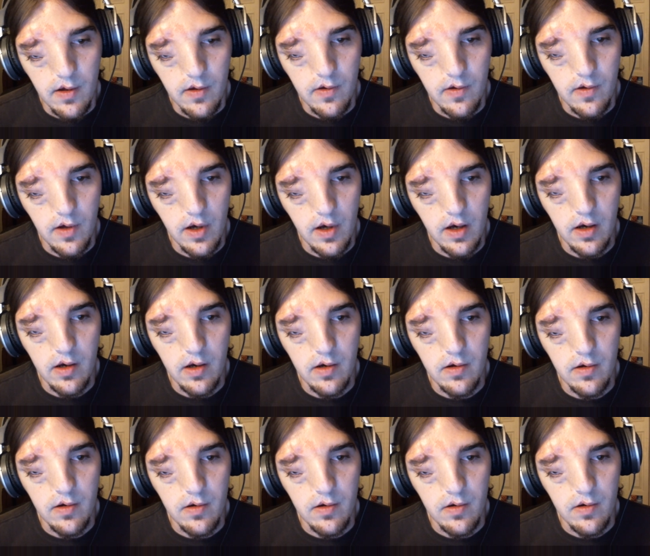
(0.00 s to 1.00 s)
I did
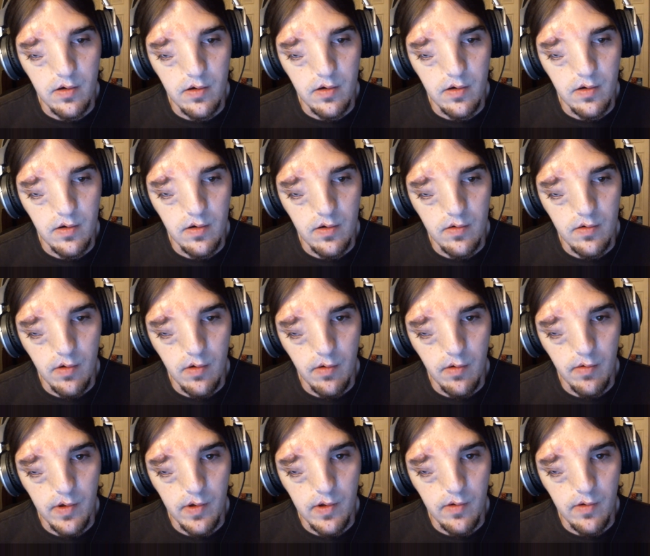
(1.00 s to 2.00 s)
this, uh,
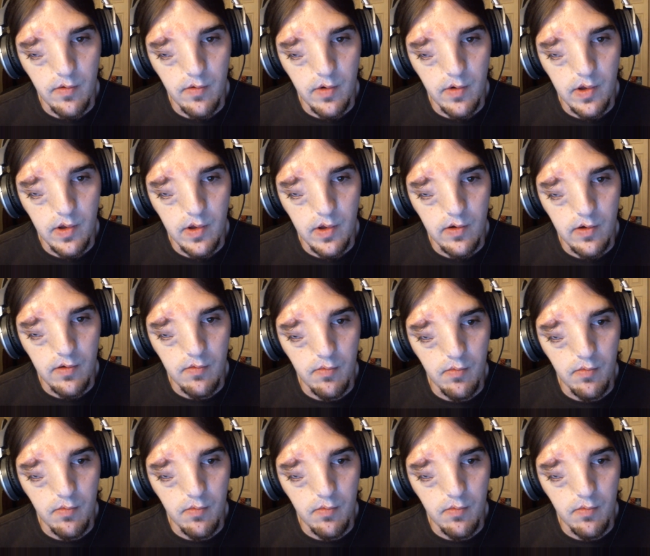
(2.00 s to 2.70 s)
what was